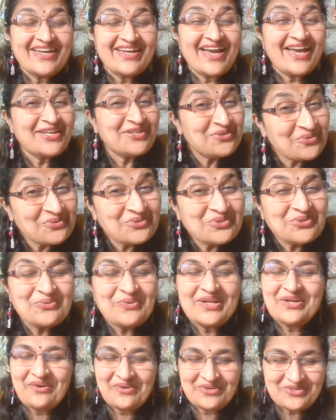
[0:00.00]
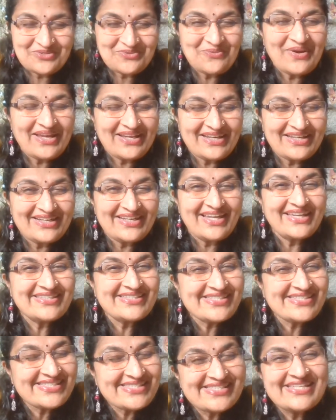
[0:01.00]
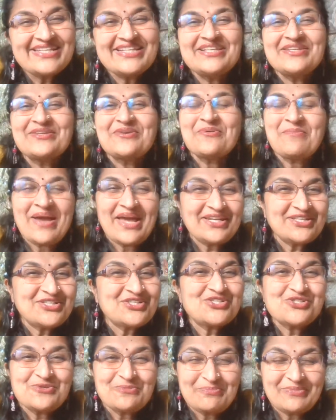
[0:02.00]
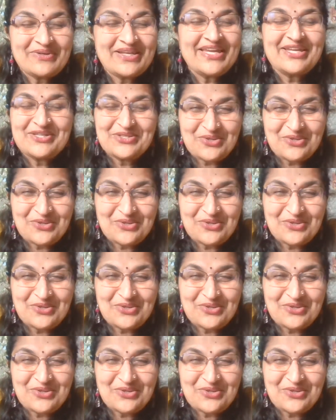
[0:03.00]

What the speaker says: "I know you were not well and still you managed to play